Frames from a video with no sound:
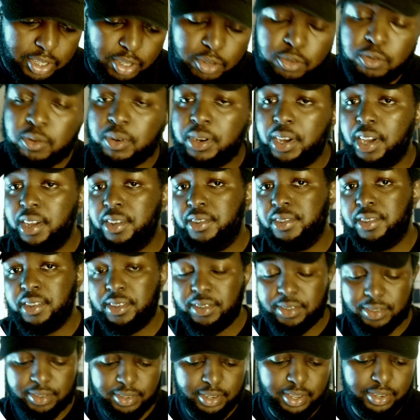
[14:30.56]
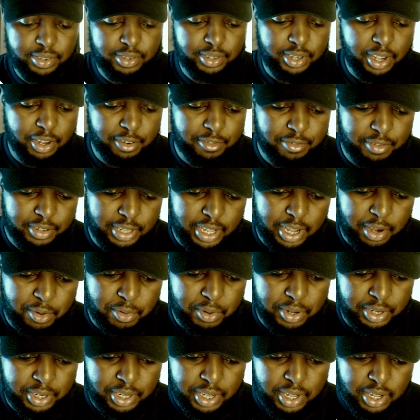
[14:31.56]
Well, guys, that's done for that
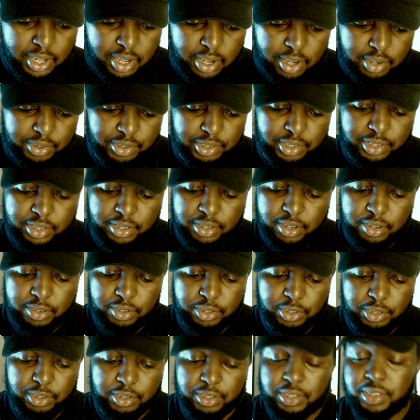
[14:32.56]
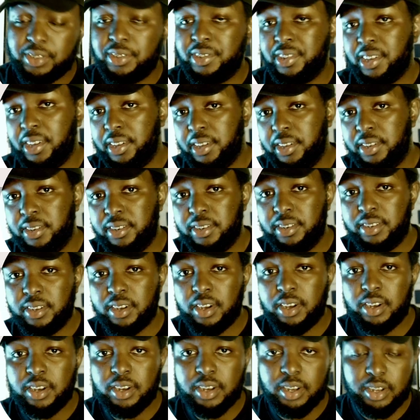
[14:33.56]
one. I'll show you the second
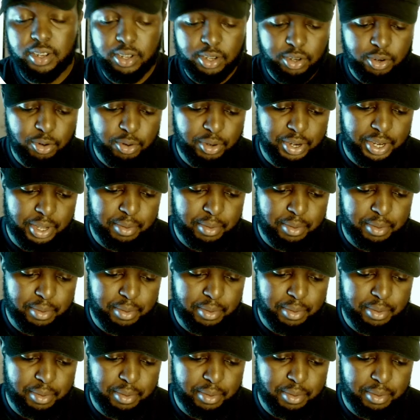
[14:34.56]
cold